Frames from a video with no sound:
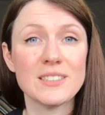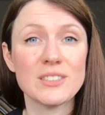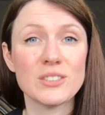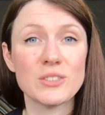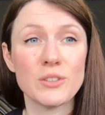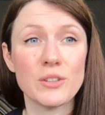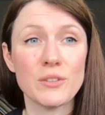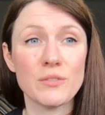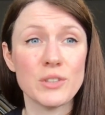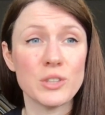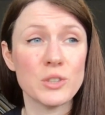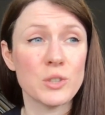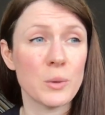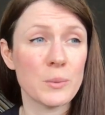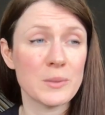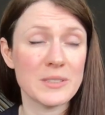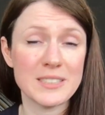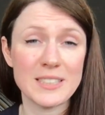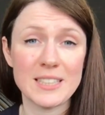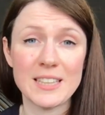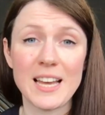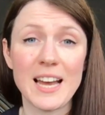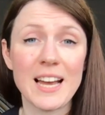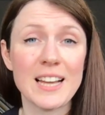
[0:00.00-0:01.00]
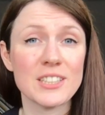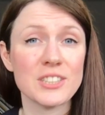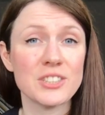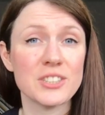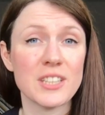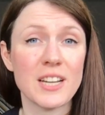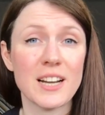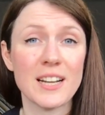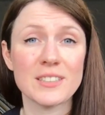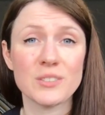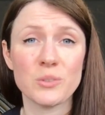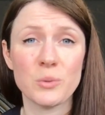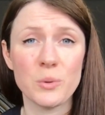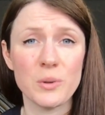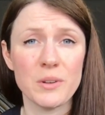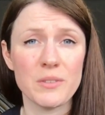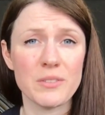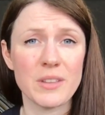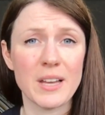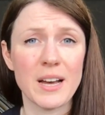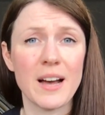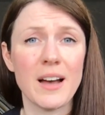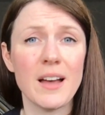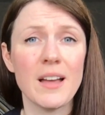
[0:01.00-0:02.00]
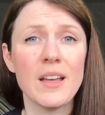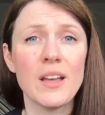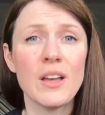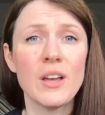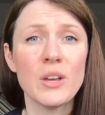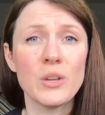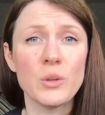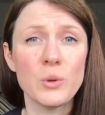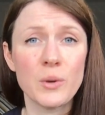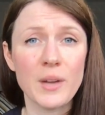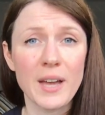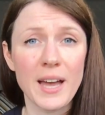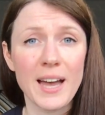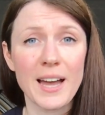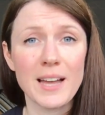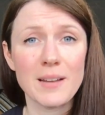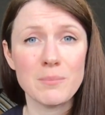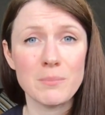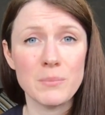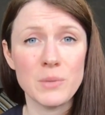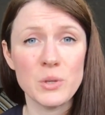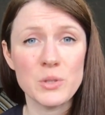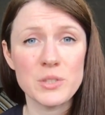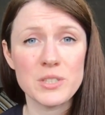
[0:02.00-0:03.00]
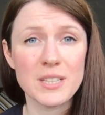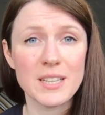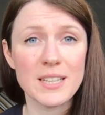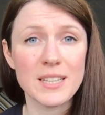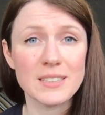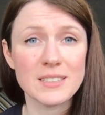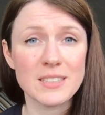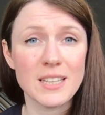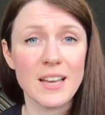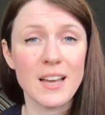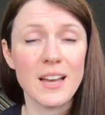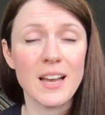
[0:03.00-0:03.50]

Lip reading: stuff, you don't want to see the hashtags, all of that, you can mute it.